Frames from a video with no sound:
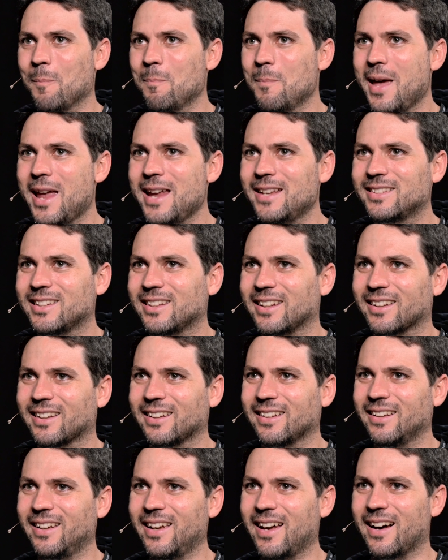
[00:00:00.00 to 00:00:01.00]

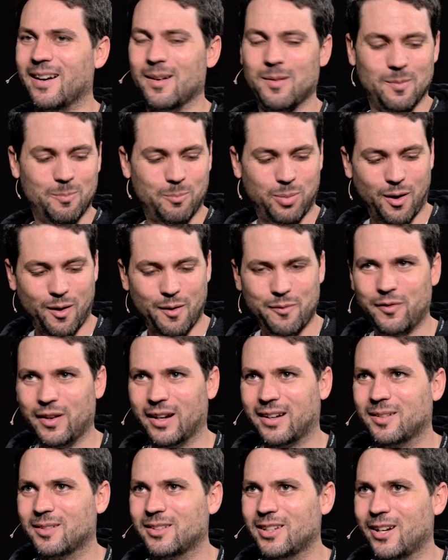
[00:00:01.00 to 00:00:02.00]
Amazing, yeah,
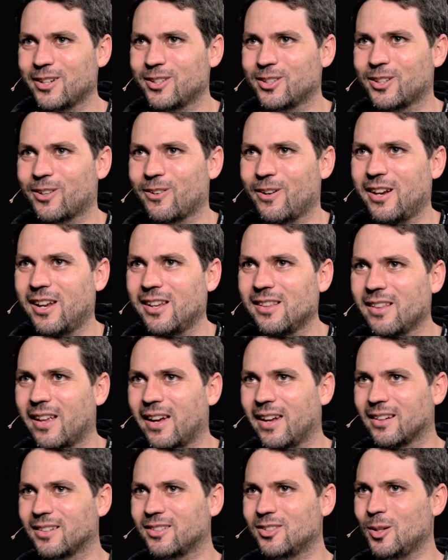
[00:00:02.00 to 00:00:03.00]
perfect touch screen,
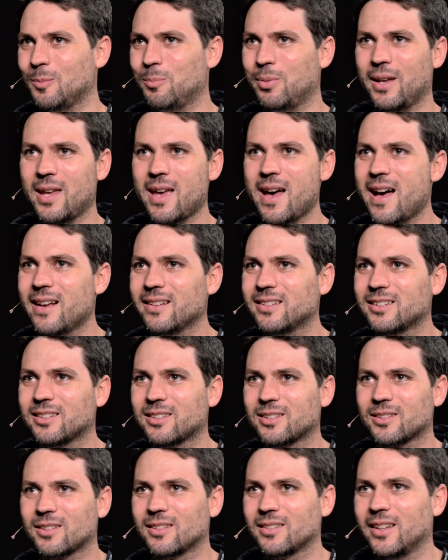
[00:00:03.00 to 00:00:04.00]

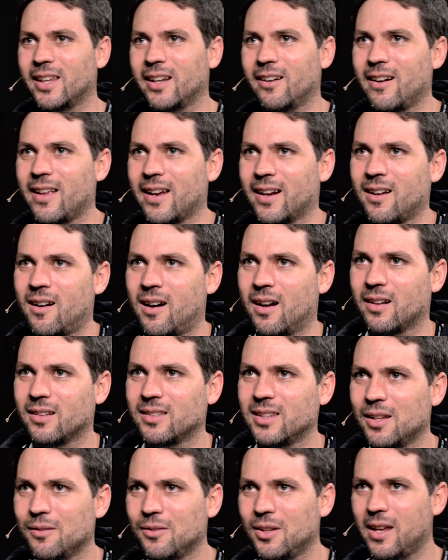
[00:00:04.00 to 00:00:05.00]
GPS, internet
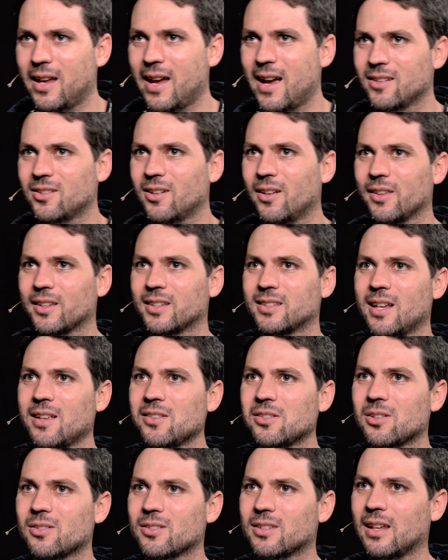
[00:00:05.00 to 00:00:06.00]
connectivity, it has all the
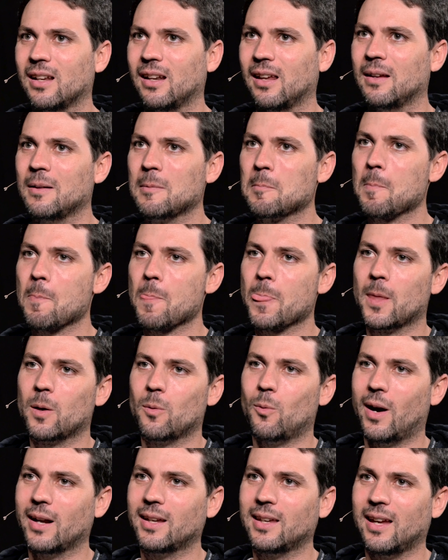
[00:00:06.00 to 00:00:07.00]
sensors in it.
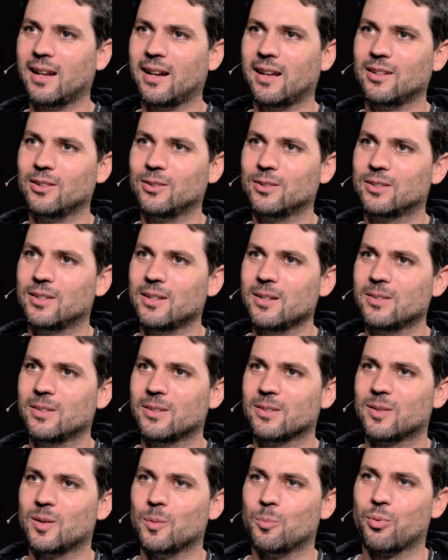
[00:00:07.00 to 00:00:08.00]
Why can't I use this
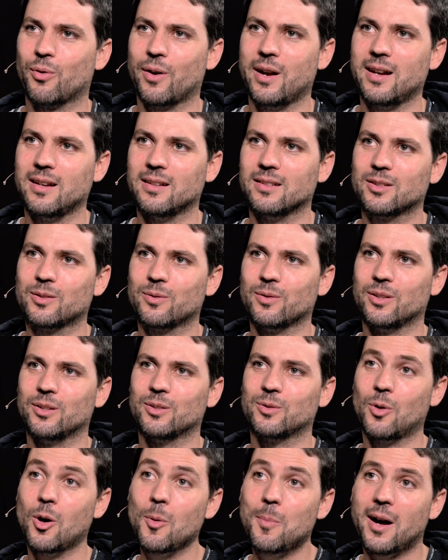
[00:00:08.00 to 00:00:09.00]
as the brains for
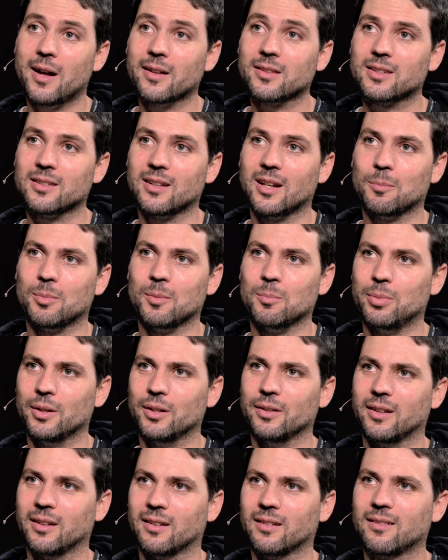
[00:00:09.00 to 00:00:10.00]
these robots that I've been
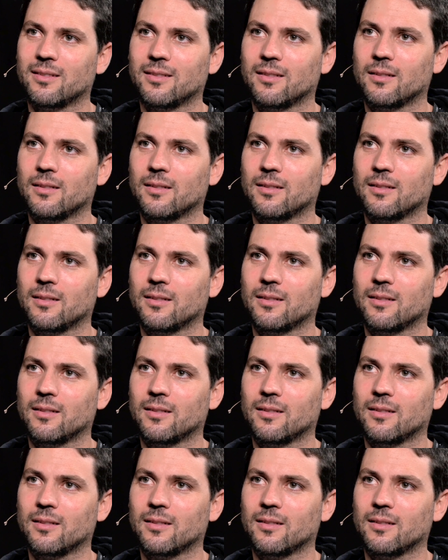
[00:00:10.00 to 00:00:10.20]
building?